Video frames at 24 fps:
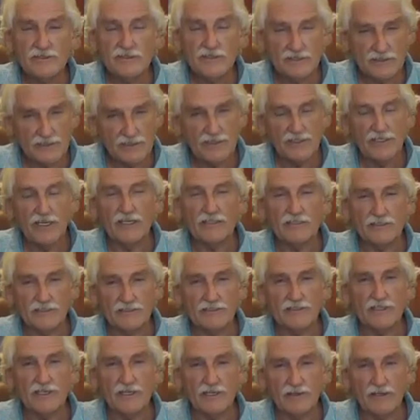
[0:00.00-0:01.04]
Is it
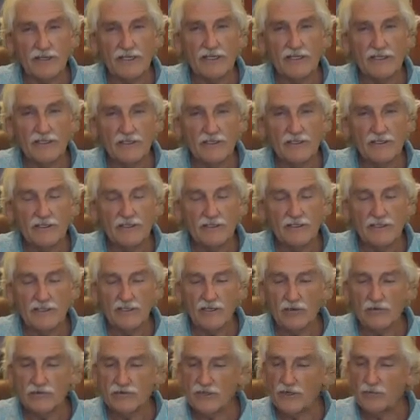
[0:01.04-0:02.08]
necessary?
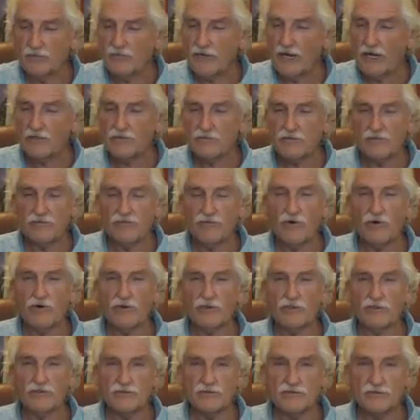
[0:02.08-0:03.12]
Sometimes before
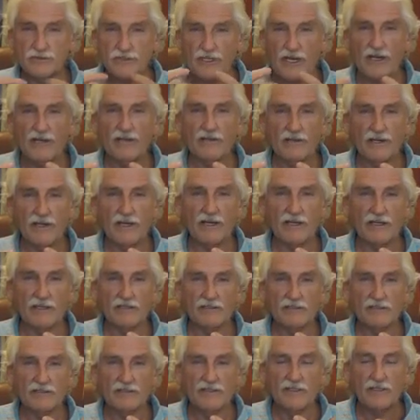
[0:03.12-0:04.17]
you say
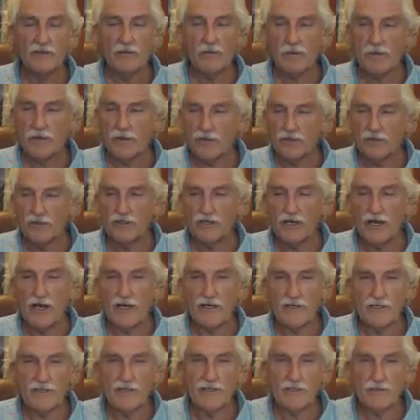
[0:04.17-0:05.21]
things, the good
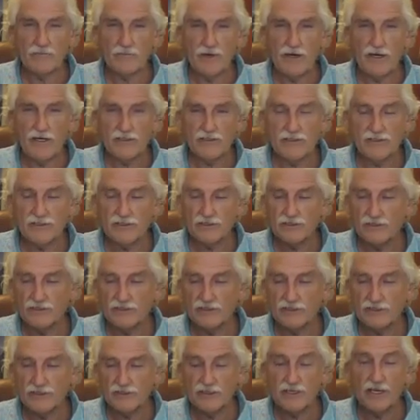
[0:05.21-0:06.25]
idea to make sure,
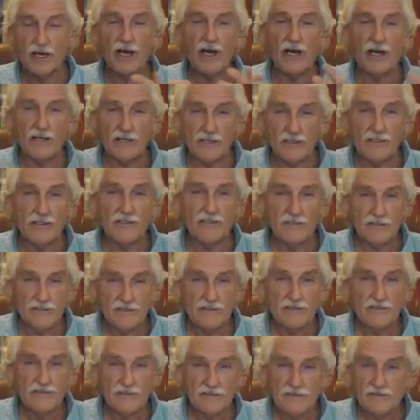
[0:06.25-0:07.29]
is it kind?
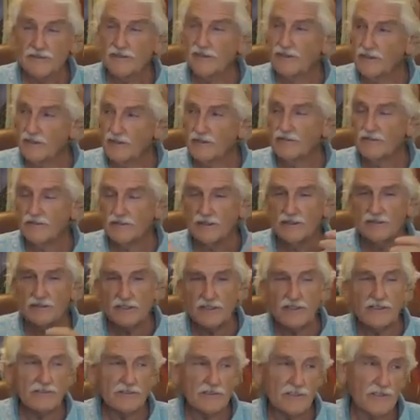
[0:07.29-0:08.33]
Is
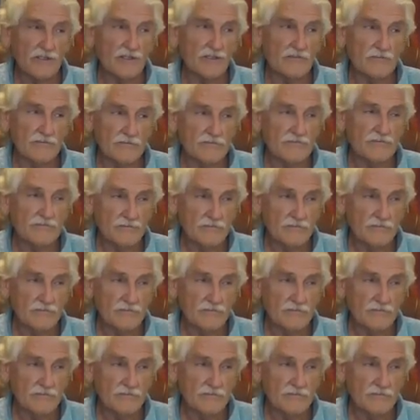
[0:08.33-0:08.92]
it going to